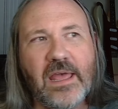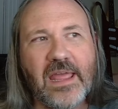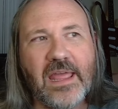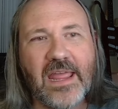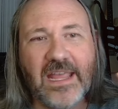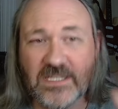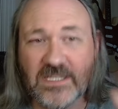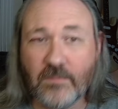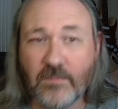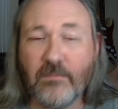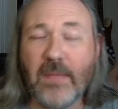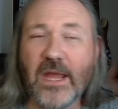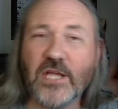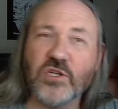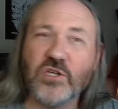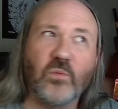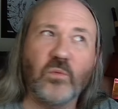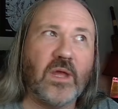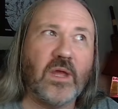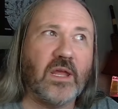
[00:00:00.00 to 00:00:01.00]
is a
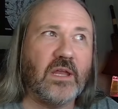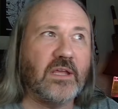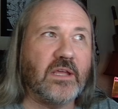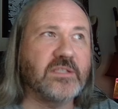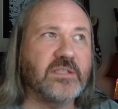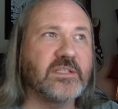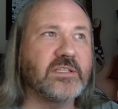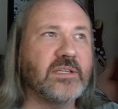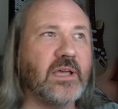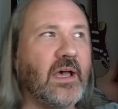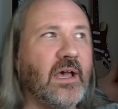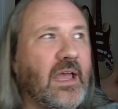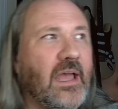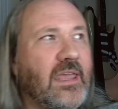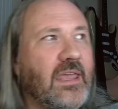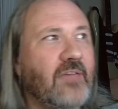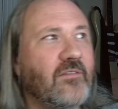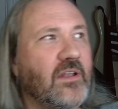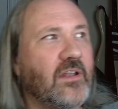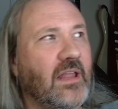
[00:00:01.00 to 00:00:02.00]
major weakness. I
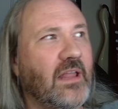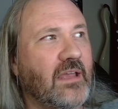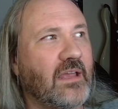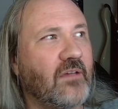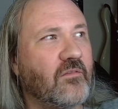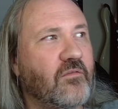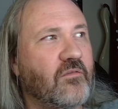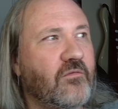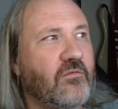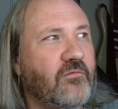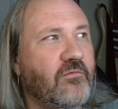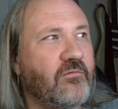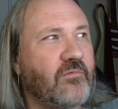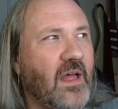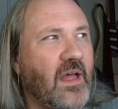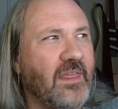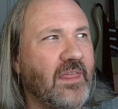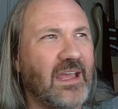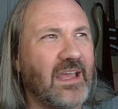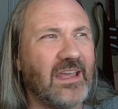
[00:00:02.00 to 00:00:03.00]
give it like
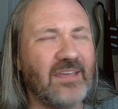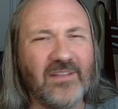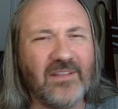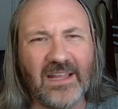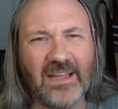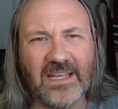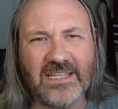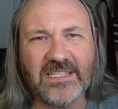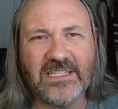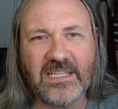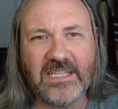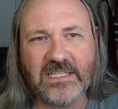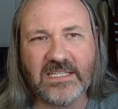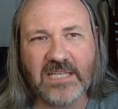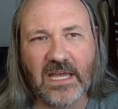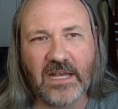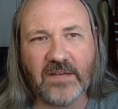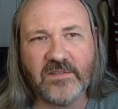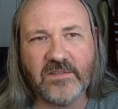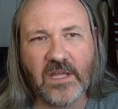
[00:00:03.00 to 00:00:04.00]
I think I give it like a 6
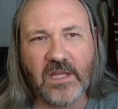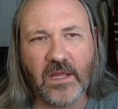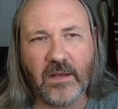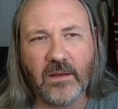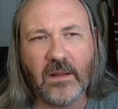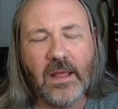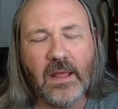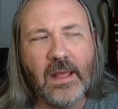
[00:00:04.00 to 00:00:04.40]
out of 10.